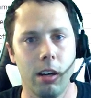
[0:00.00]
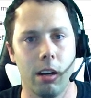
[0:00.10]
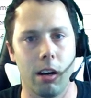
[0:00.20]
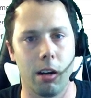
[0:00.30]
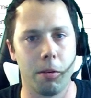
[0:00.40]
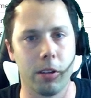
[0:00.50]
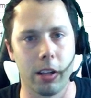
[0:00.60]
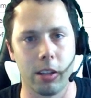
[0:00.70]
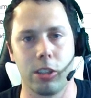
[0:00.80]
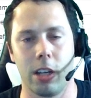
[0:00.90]
If you
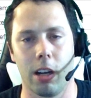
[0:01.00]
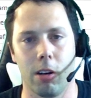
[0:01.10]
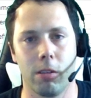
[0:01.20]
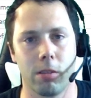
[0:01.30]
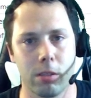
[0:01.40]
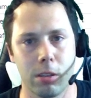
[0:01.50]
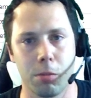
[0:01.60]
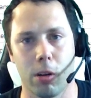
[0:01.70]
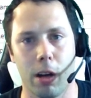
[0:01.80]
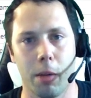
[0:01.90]
like the channel,
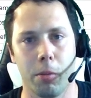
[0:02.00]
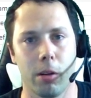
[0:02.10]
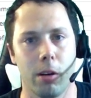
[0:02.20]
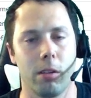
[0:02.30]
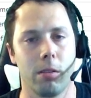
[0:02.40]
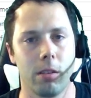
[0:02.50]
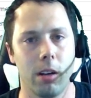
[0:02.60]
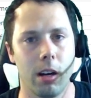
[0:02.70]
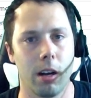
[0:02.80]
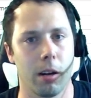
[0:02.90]
subscribe below,
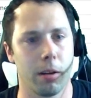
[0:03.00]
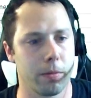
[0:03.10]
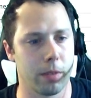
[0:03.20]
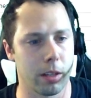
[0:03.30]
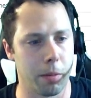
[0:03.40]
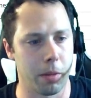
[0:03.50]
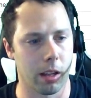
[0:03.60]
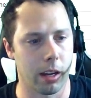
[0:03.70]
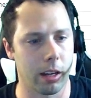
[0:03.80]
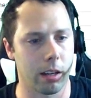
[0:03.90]
and give me a
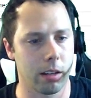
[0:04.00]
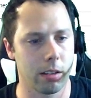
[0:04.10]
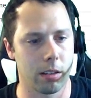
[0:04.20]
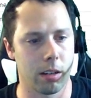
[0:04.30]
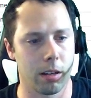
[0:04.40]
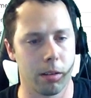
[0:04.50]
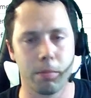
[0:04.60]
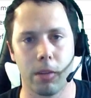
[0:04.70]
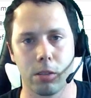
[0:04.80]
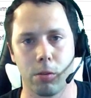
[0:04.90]
like,
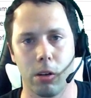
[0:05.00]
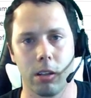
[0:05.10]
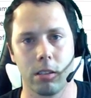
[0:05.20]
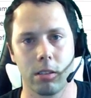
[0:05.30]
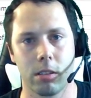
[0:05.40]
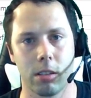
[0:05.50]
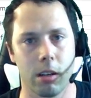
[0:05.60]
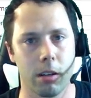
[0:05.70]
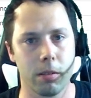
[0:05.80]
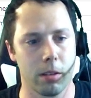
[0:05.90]
as well as,
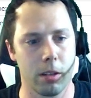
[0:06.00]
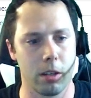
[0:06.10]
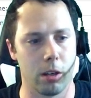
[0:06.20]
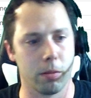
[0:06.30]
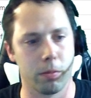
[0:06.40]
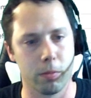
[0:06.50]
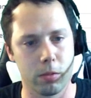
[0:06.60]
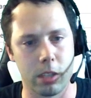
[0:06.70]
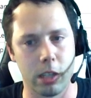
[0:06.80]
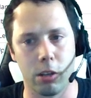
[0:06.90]

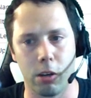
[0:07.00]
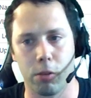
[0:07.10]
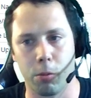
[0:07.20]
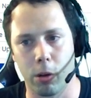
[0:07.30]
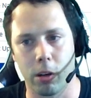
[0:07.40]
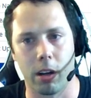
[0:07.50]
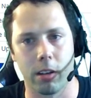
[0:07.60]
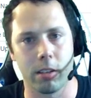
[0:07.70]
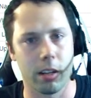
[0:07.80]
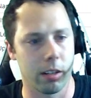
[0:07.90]
stay tuned for more
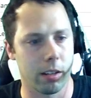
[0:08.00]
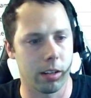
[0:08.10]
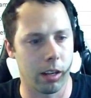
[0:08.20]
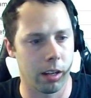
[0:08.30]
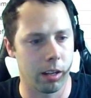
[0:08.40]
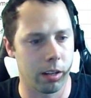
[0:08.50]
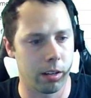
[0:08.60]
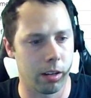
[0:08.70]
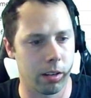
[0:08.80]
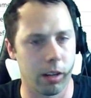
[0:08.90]
content. And
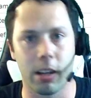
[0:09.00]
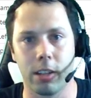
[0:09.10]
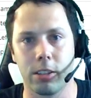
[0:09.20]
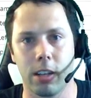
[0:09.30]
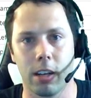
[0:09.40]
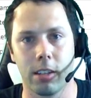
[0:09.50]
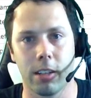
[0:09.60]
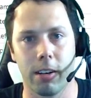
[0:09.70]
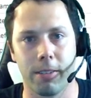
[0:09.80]
I'll catch you guys later.